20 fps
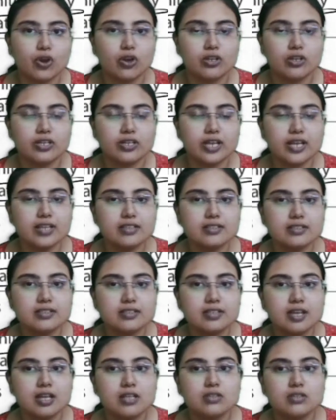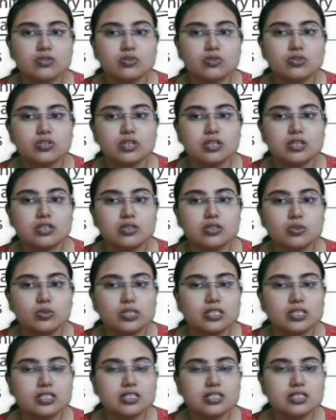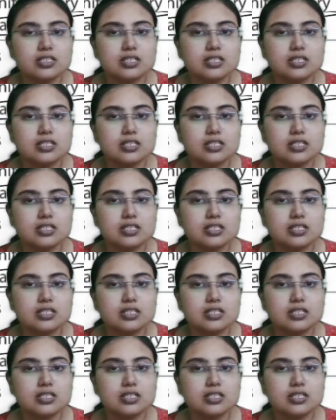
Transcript: Alright. So dear students,